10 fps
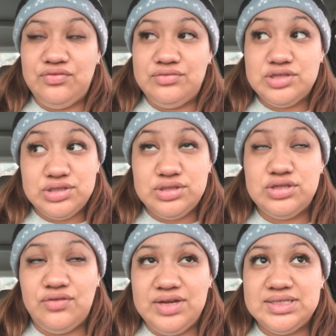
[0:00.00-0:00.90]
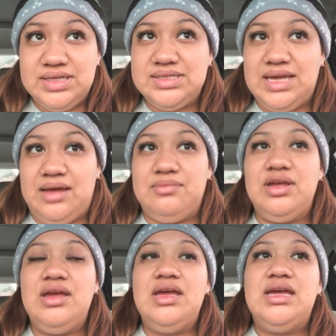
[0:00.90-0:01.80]
cervix exam
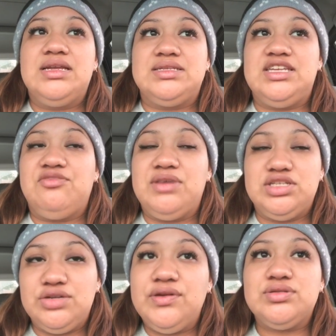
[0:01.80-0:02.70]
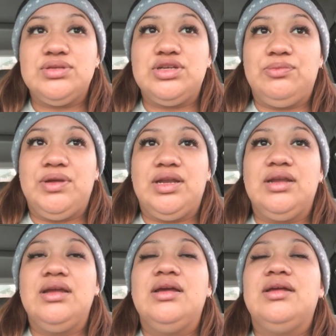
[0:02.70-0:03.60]
to see if my cervix was open,